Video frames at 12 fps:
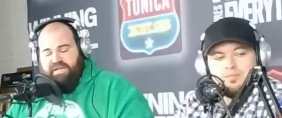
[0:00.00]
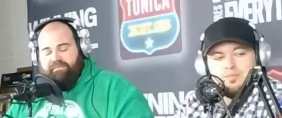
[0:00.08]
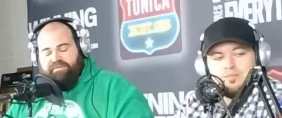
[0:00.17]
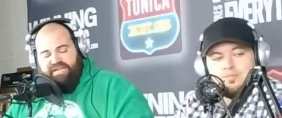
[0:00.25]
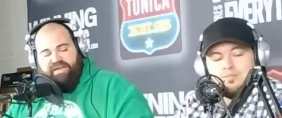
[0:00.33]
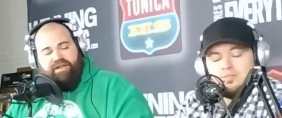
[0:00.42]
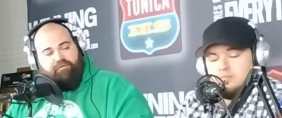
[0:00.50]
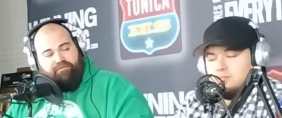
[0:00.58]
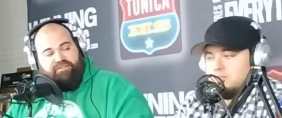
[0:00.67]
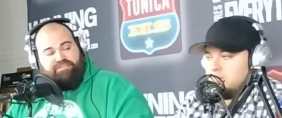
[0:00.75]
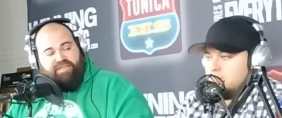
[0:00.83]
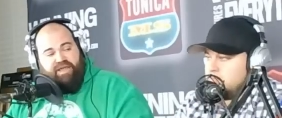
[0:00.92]
Speaker 1: I'm going to take over
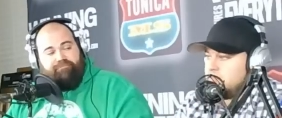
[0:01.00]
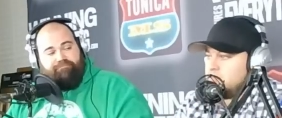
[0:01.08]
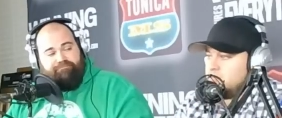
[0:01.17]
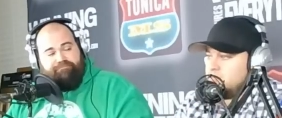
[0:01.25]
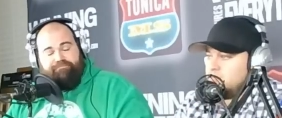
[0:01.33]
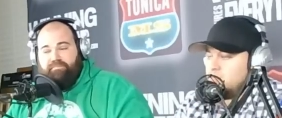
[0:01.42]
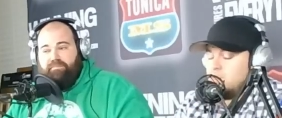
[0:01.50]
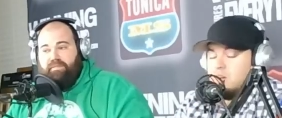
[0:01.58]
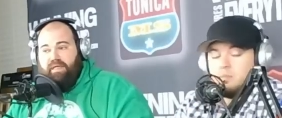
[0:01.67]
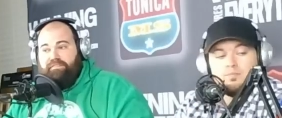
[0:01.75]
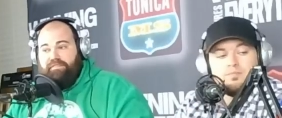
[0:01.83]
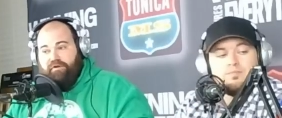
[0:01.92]
this game. Yeah.
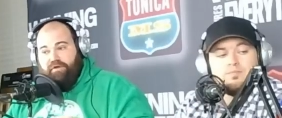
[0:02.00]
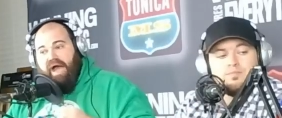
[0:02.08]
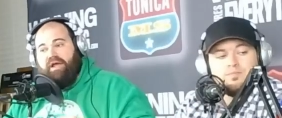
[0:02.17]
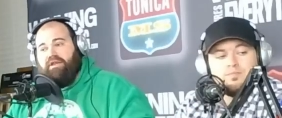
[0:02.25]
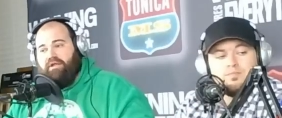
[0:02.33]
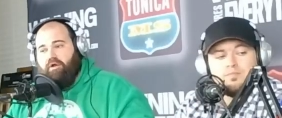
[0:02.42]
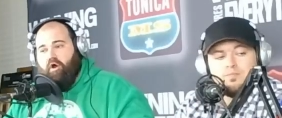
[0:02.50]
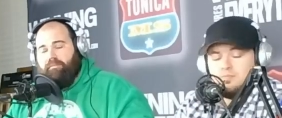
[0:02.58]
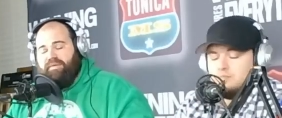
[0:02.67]
They're not going to guard